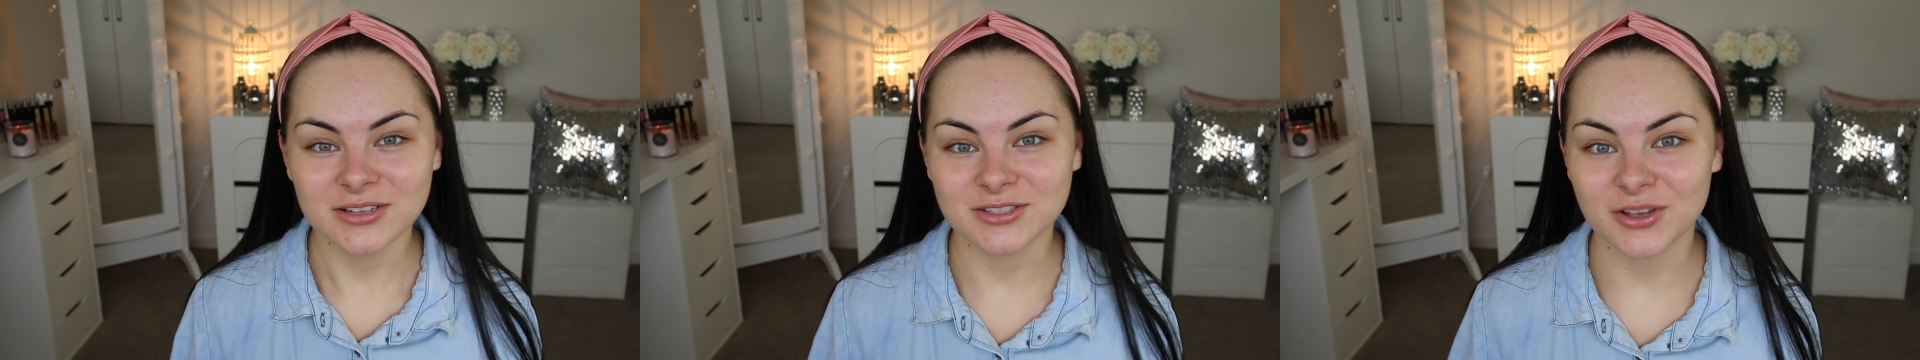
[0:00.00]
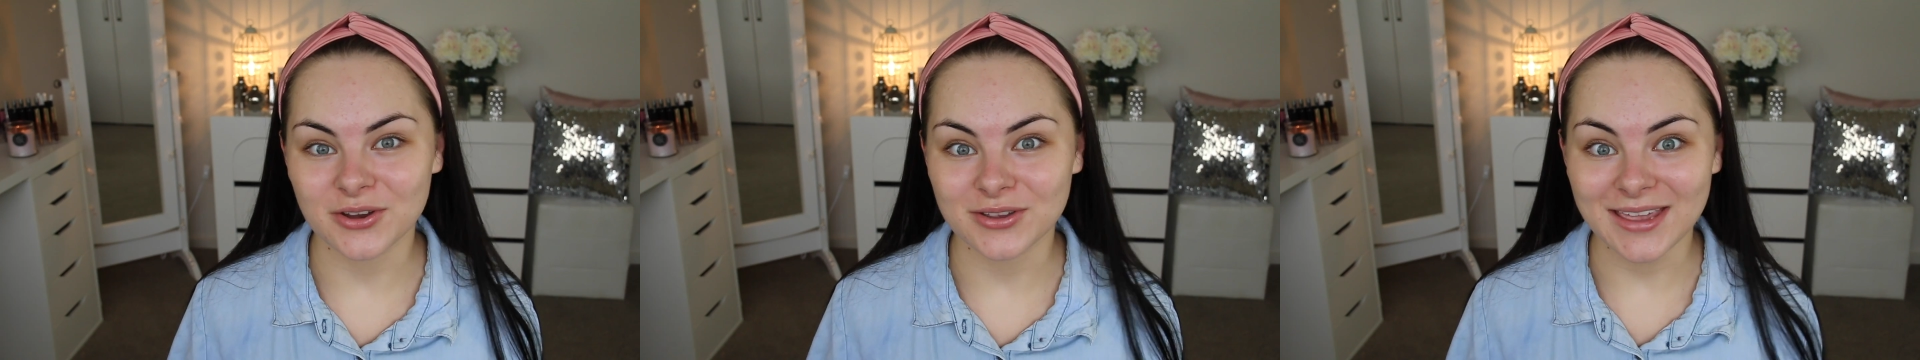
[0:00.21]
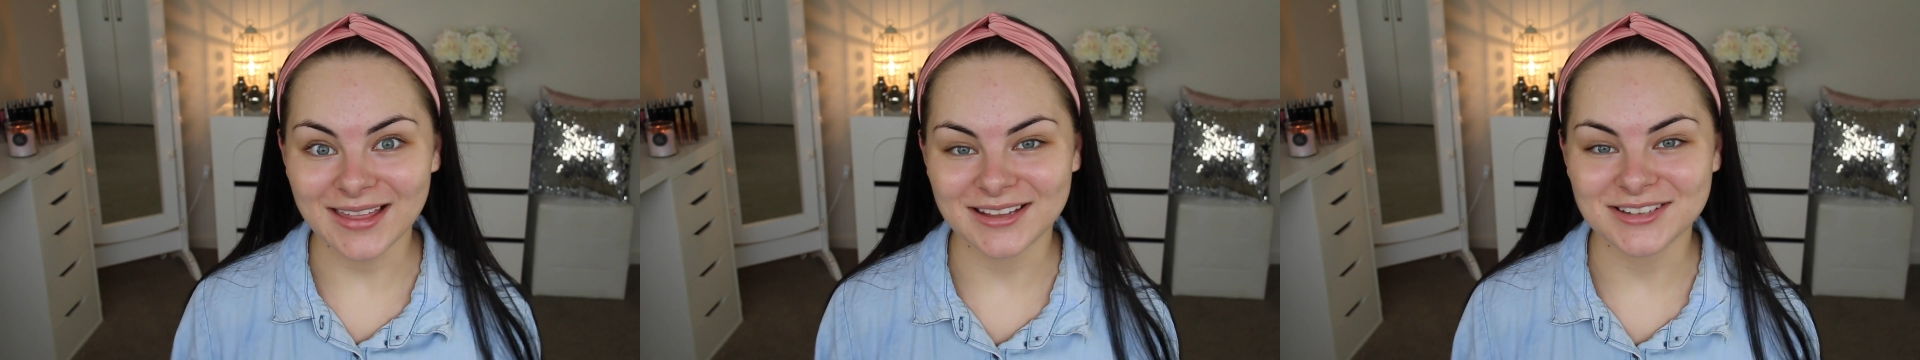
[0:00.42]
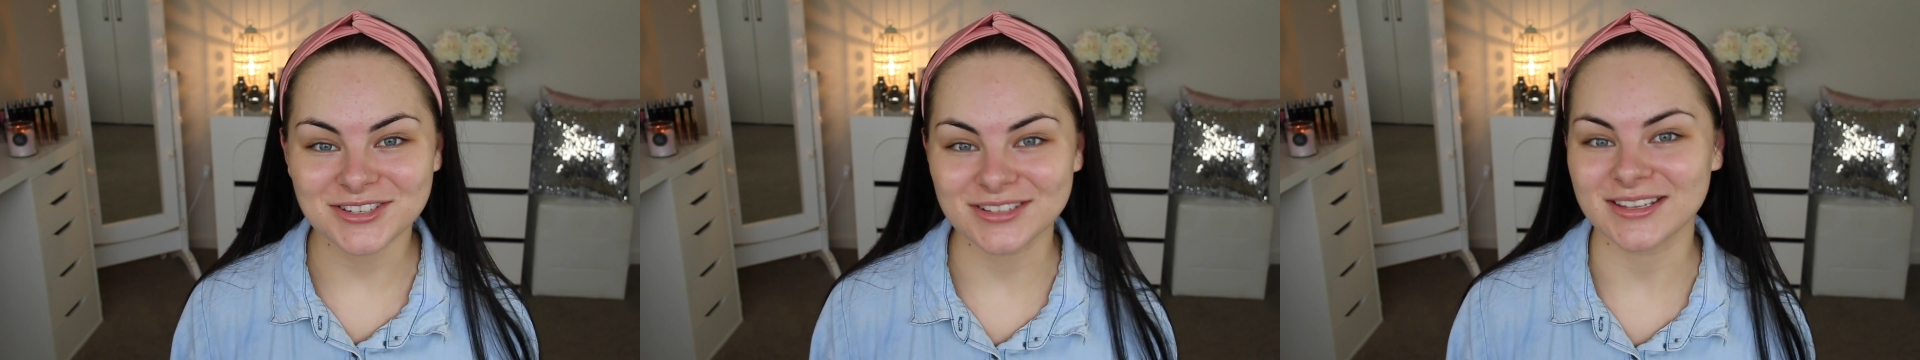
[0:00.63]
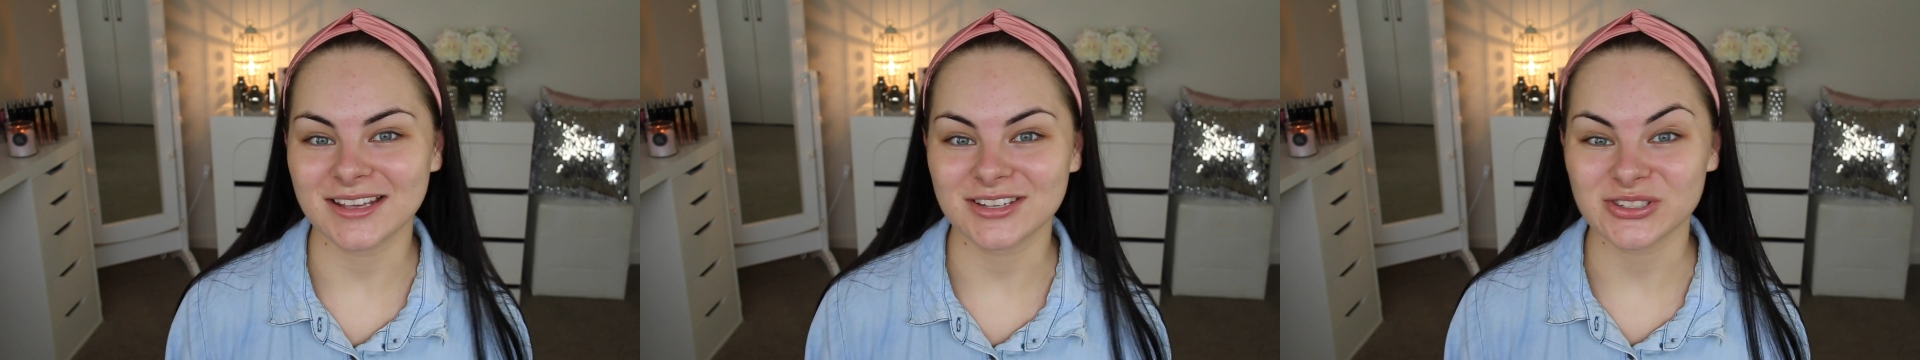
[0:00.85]
So yeah, let's
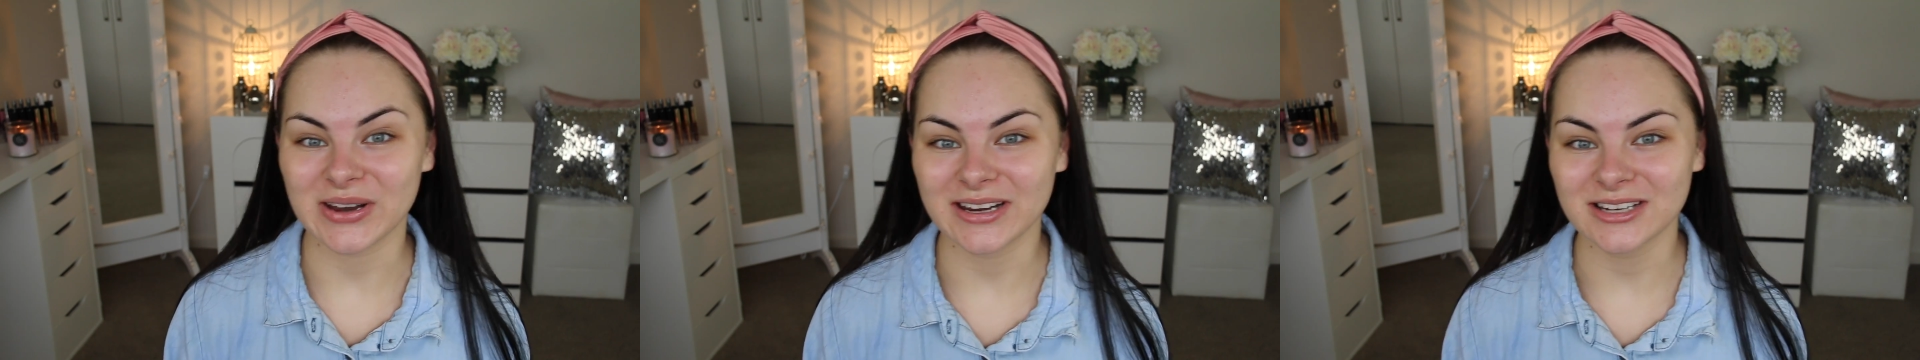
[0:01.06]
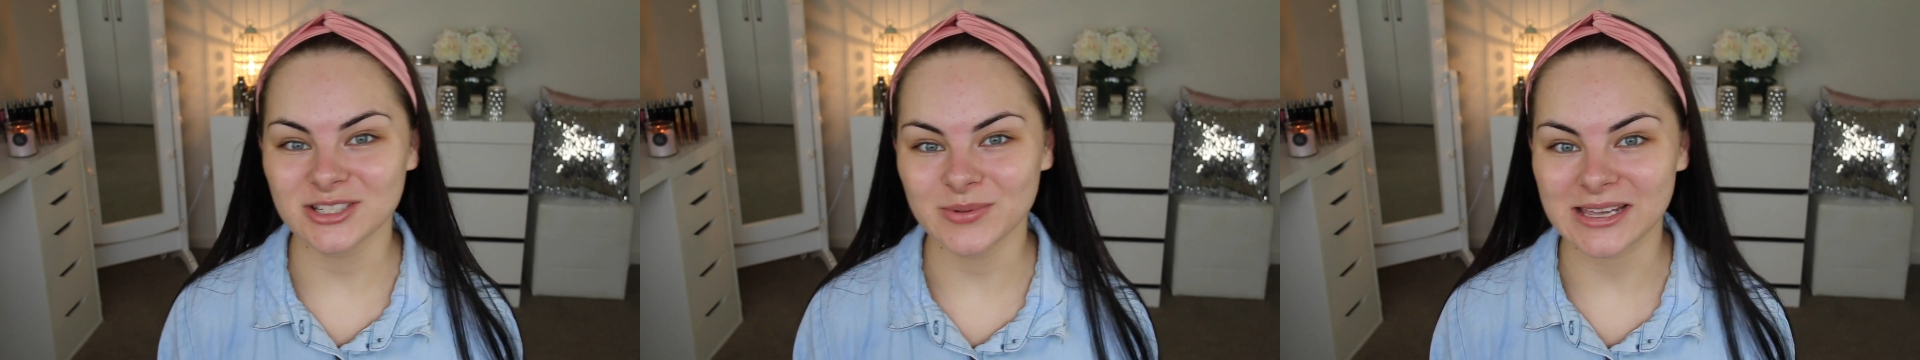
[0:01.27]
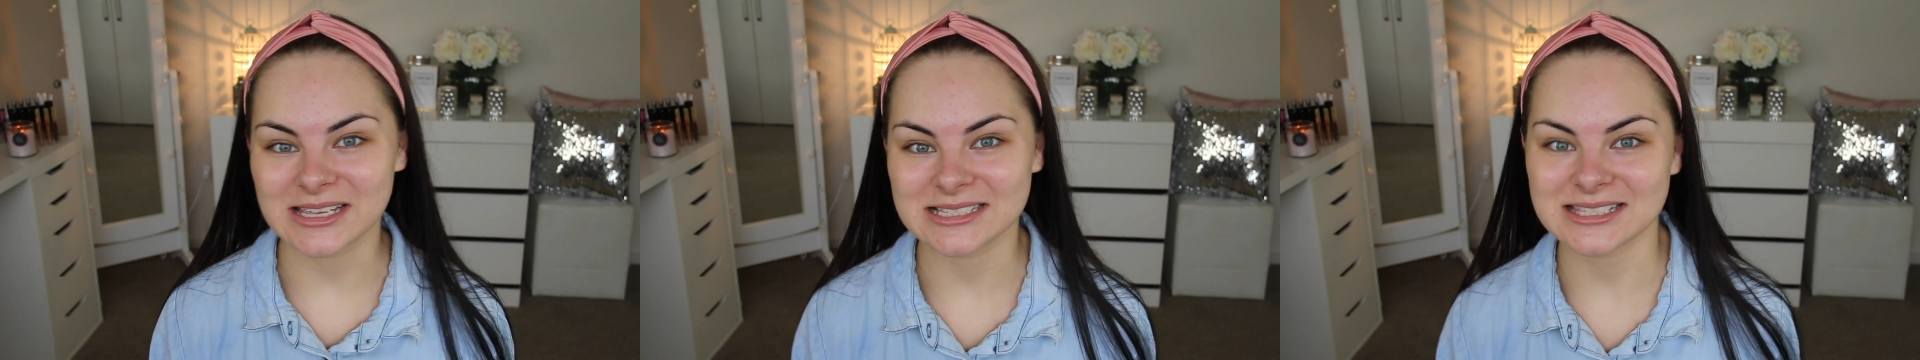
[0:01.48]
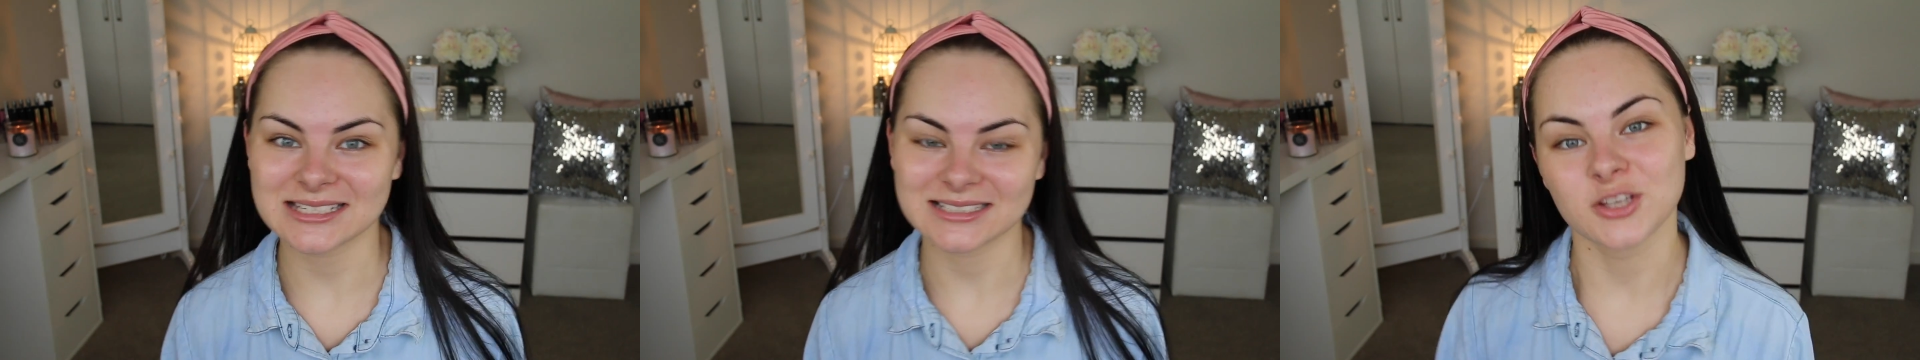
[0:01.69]
just get straight into it.